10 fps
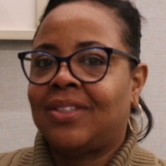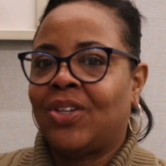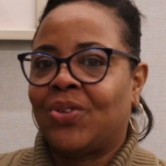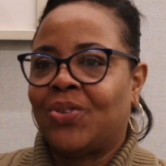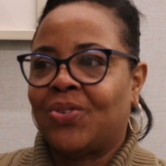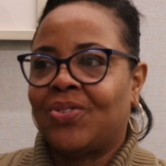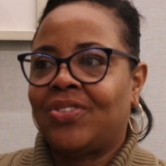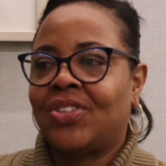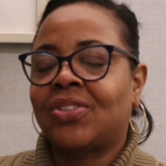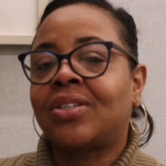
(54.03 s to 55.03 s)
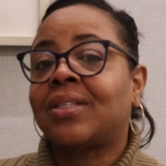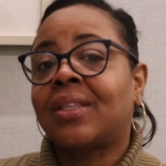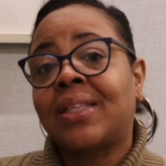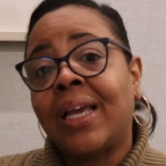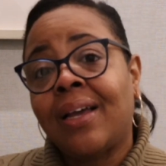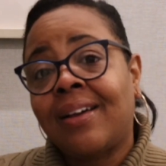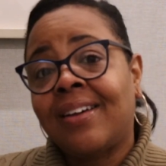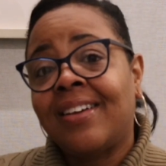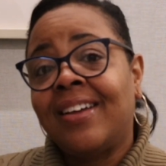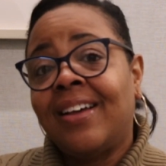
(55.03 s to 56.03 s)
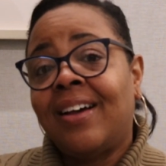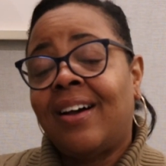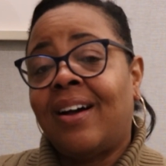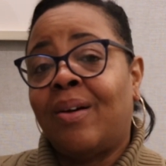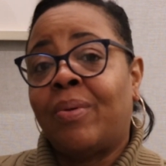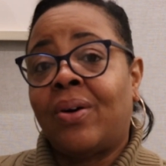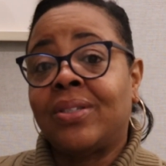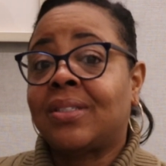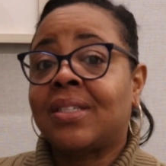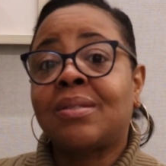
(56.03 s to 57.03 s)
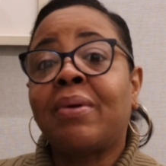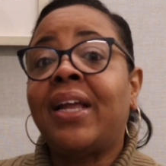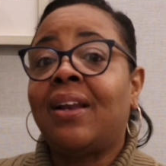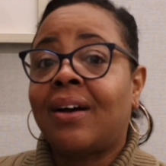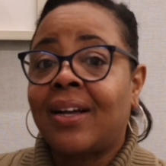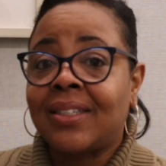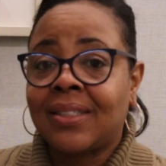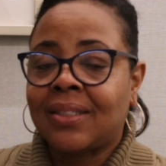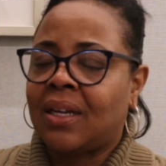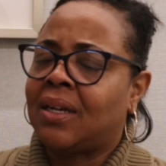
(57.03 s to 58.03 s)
You know, you start to think about, is this my last?